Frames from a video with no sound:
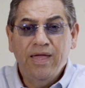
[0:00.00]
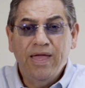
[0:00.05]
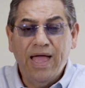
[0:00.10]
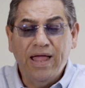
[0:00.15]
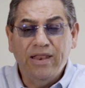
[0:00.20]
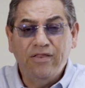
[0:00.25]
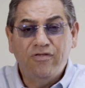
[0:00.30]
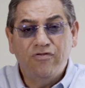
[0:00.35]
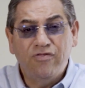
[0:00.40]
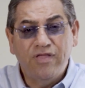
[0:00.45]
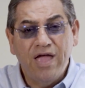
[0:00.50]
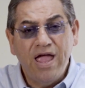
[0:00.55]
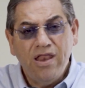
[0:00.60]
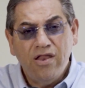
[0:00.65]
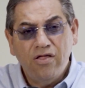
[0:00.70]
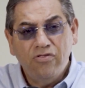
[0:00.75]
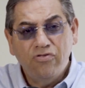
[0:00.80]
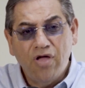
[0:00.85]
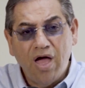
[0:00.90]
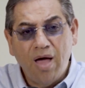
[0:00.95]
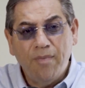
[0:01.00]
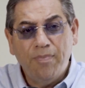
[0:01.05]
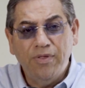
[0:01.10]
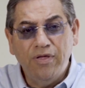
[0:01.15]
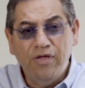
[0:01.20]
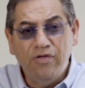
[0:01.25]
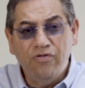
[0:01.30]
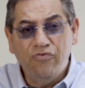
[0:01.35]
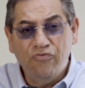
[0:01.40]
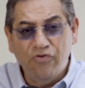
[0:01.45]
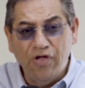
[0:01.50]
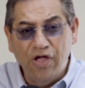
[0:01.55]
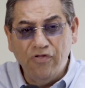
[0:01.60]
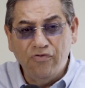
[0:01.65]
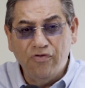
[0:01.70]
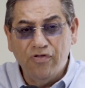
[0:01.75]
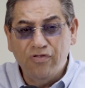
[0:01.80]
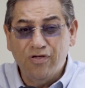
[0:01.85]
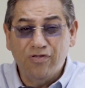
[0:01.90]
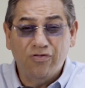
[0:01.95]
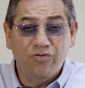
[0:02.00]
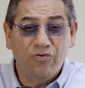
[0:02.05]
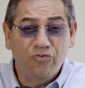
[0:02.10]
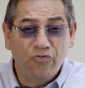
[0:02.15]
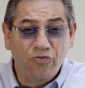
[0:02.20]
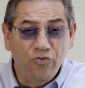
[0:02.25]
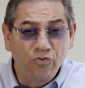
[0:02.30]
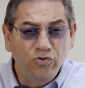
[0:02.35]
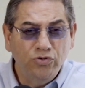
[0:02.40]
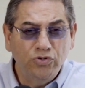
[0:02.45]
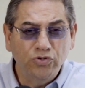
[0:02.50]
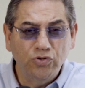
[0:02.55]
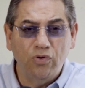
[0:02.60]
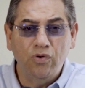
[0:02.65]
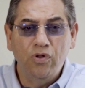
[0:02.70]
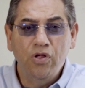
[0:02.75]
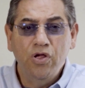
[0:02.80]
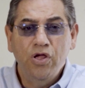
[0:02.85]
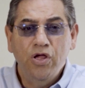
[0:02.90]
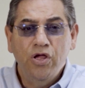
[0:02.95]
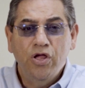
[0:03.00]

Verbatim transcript: And staying on top of these changes is crucial